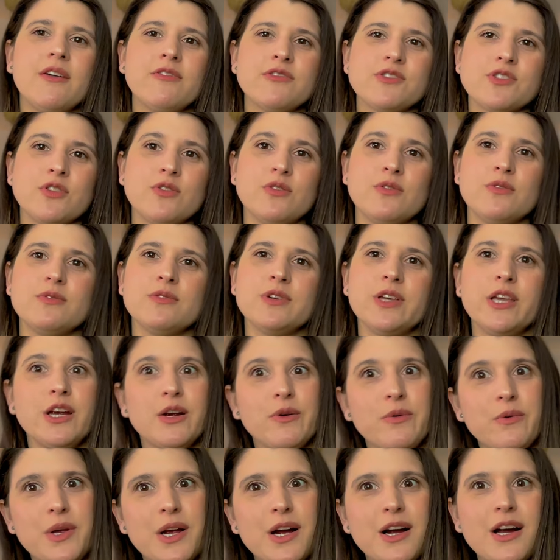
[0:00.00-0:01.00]
So
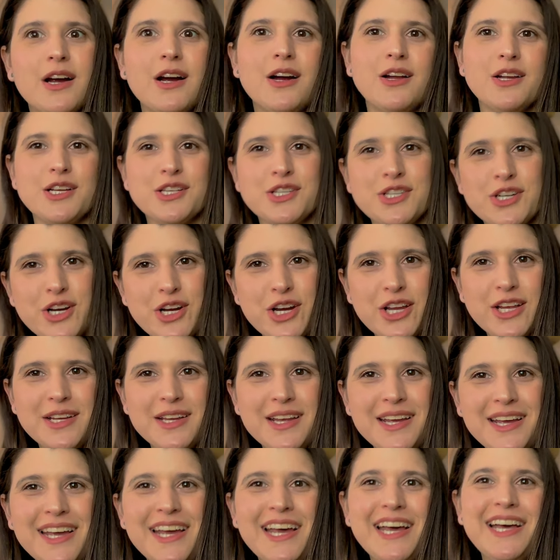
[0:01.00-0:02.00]
here we are on a
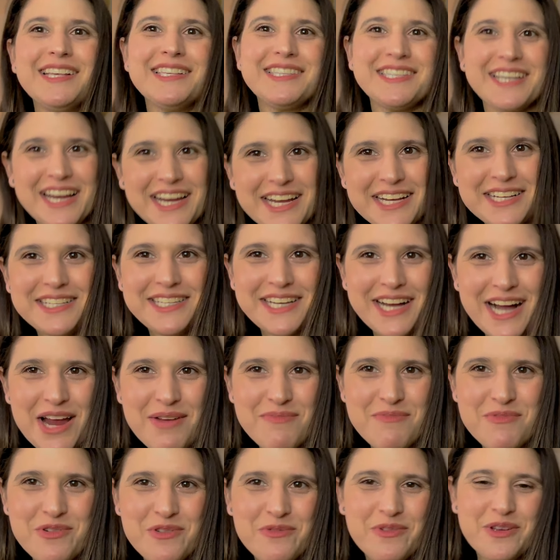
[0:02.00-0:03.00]
second
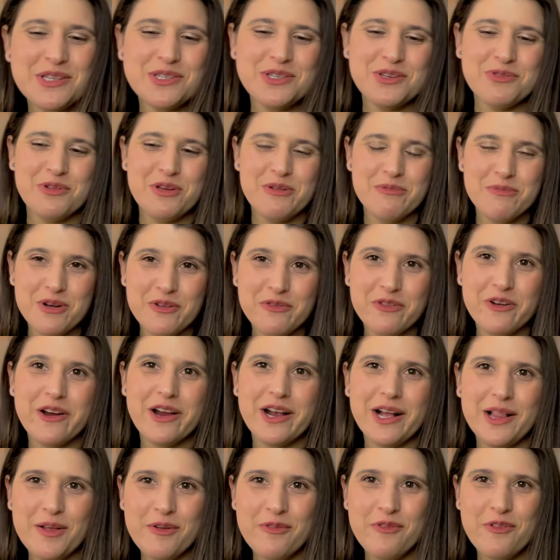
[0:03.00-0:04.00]
time moving. So we moved from
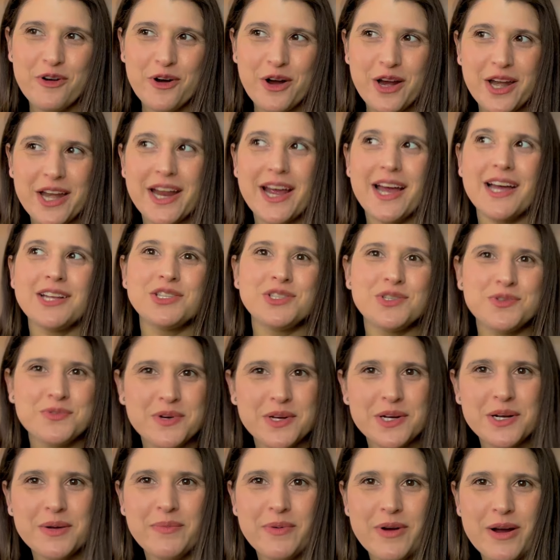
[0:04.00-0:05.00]
California to
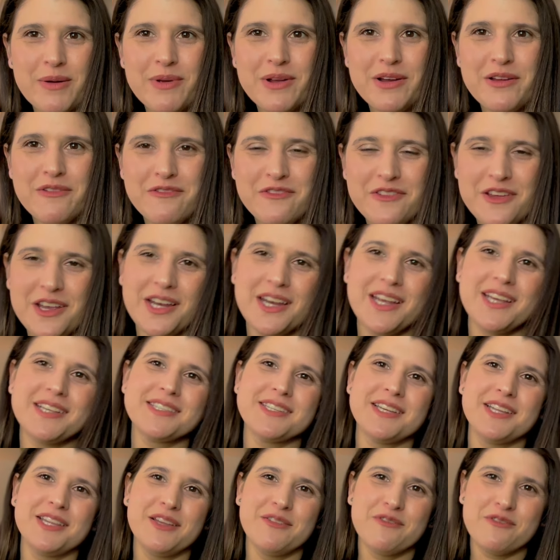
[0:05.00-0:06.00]
an apartment in
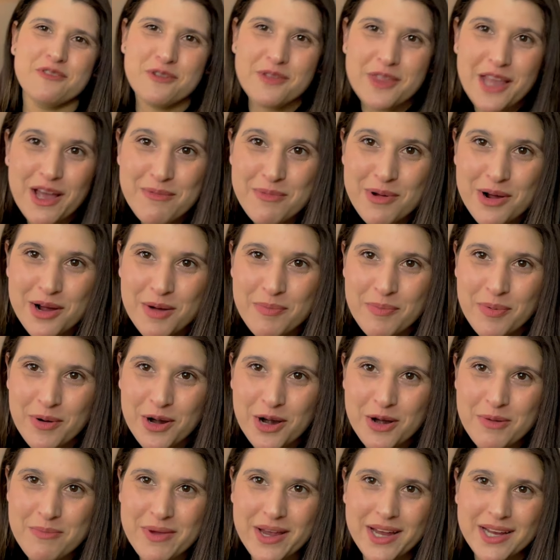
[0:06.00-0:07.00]
Phoenix, and then from that
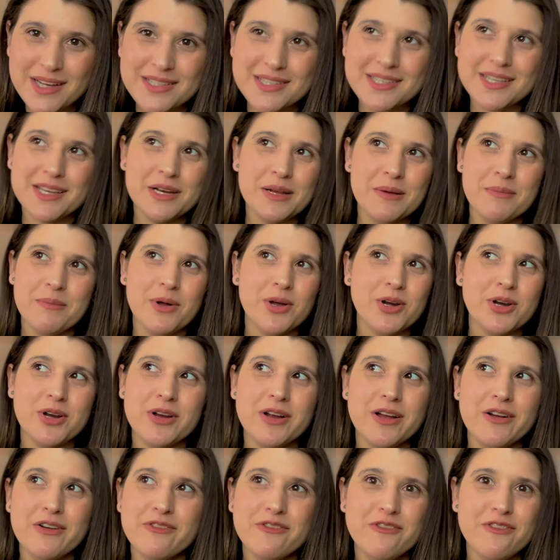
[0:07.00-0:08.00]
apartment, in a matter
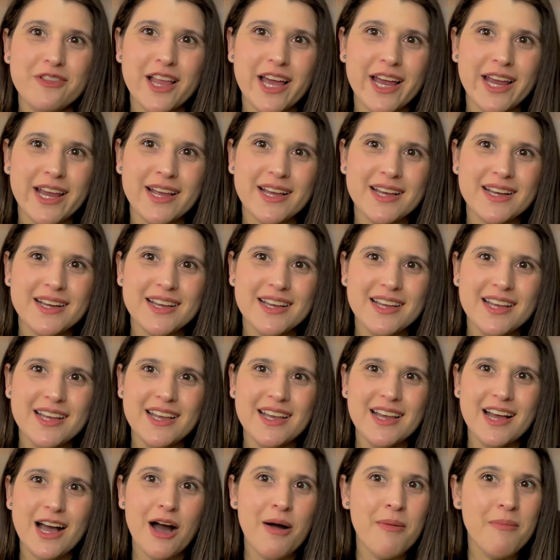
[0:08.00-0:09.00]
of like
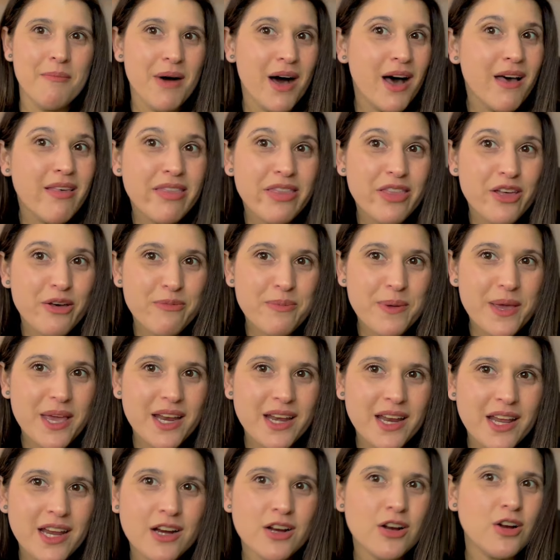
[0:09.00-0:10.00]
a month of
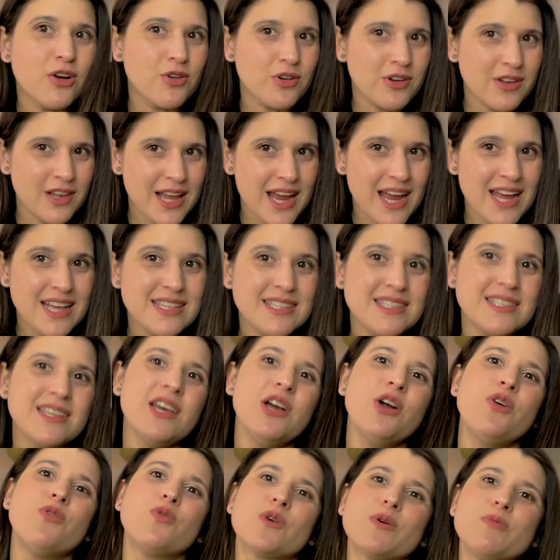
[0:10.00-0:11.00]
being here or less,
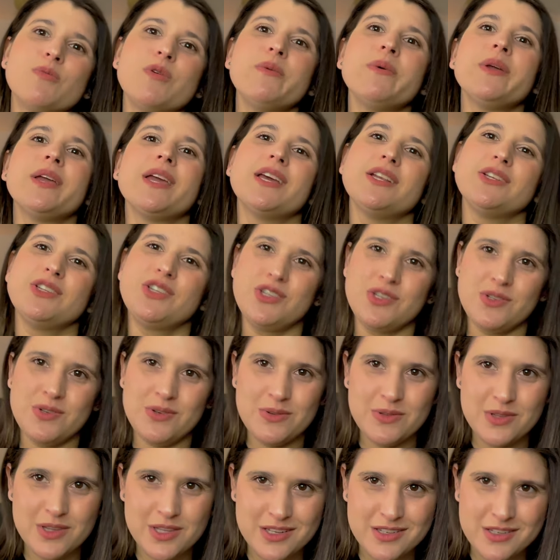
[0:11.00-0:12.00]
we're moving
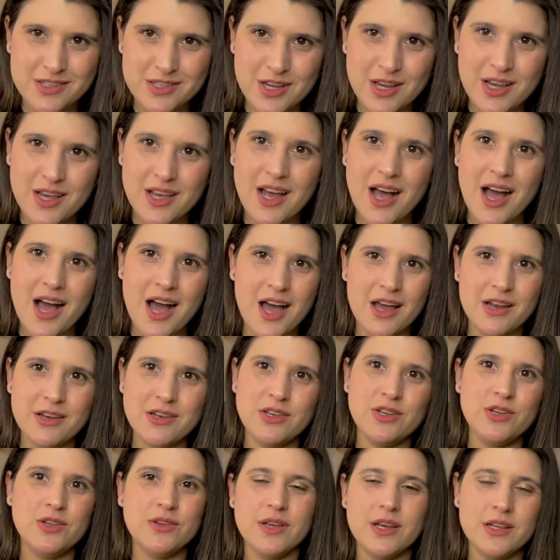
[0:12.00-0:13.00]
into this
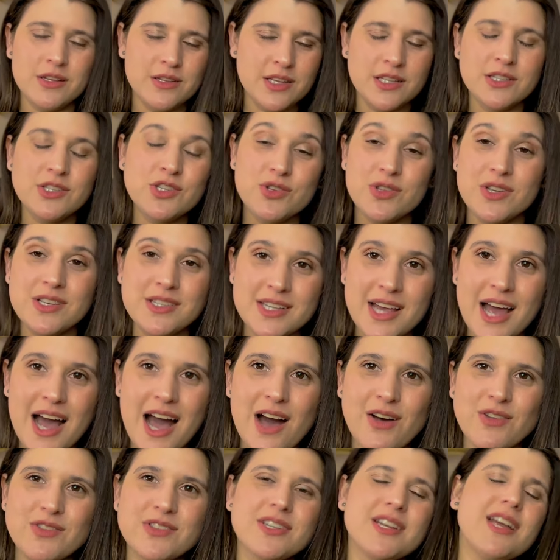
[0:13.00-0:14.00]

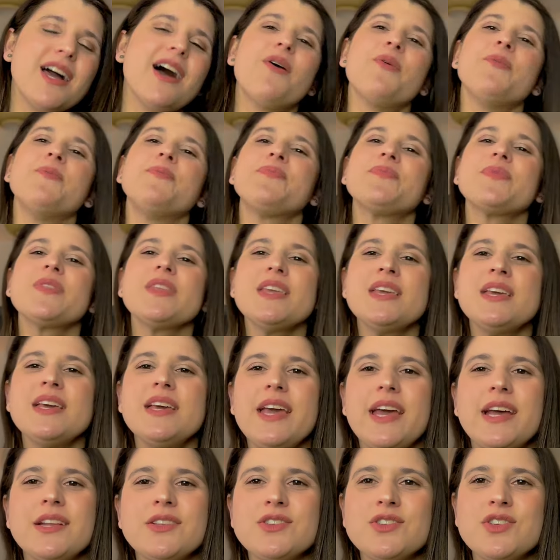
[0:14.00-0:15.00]
house now.
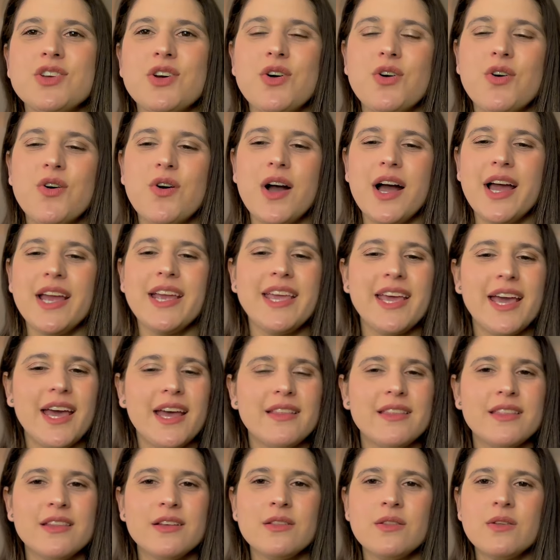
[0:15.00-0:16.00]
And so
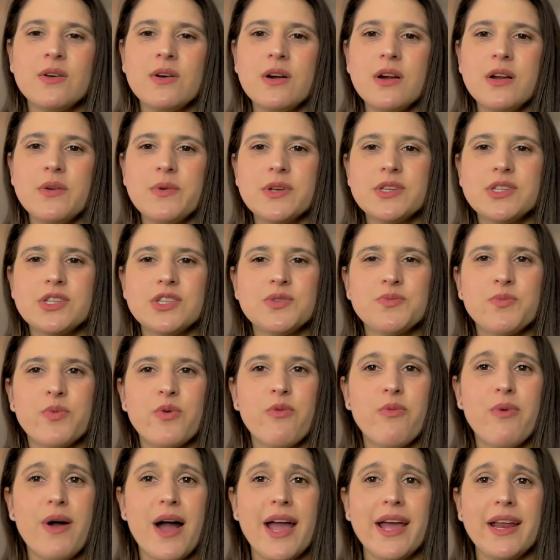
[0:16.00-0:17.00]
again, the Lord was just
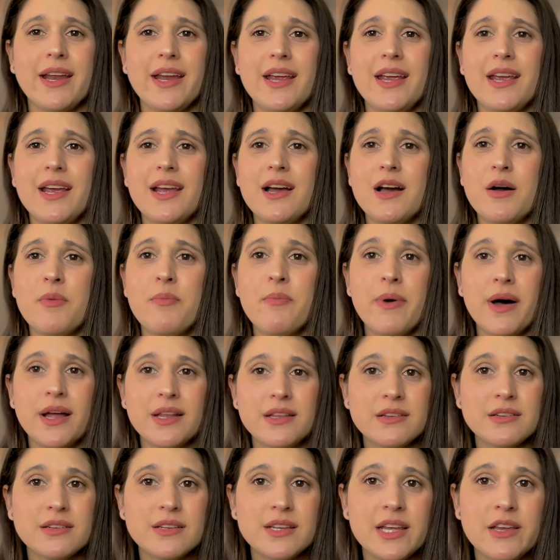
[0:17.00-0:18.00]
providing
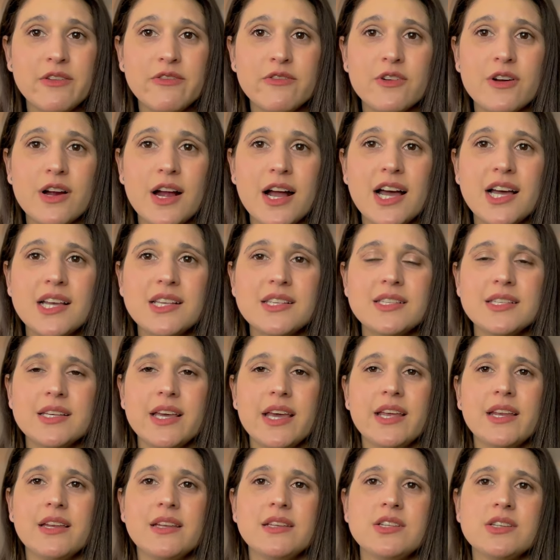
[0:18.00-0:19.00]
abundantly for us
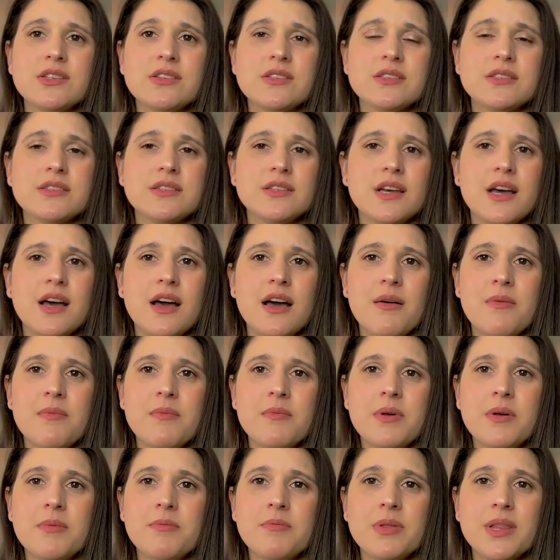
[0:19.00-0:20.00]
and just
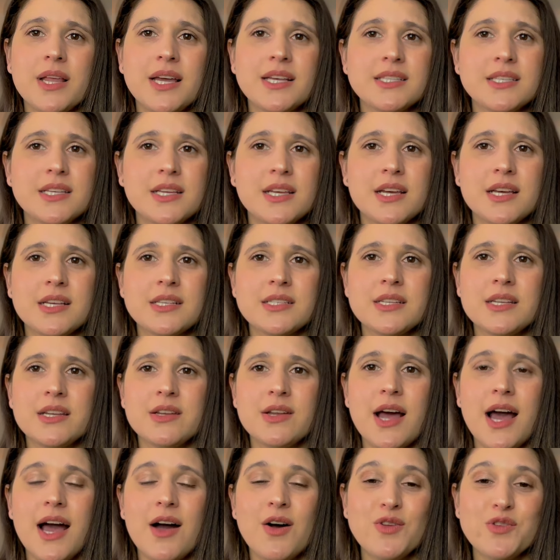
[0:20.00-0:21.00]
blessing us
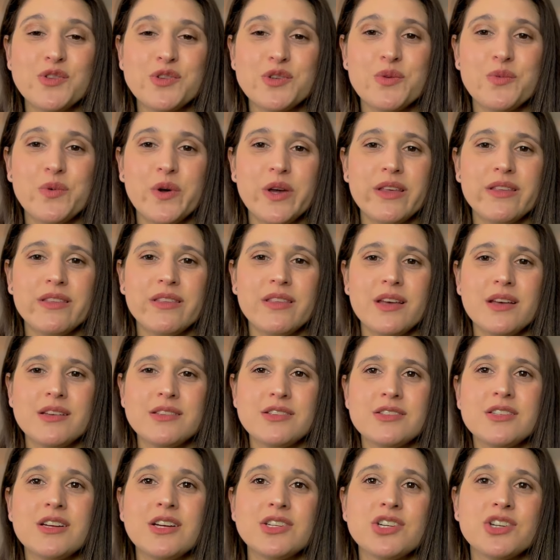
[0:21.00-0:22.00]
also with
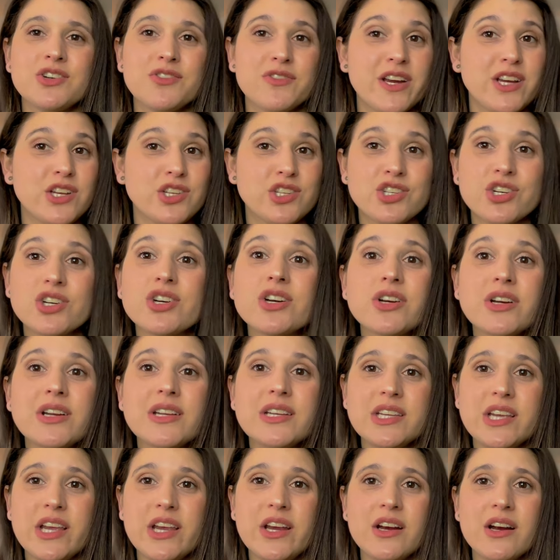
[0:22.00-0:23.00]
such a great
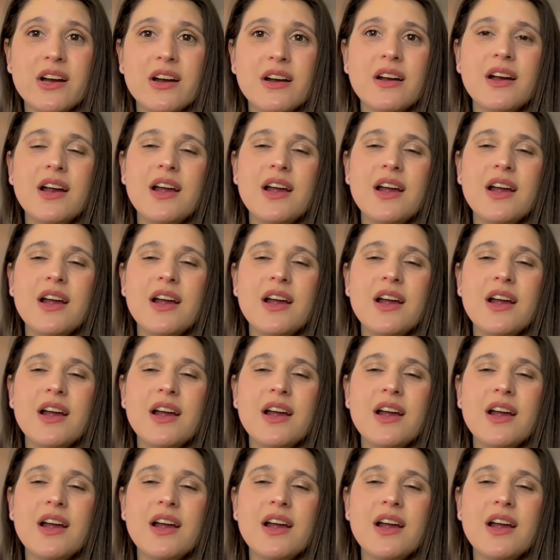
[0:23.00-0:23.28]
church here.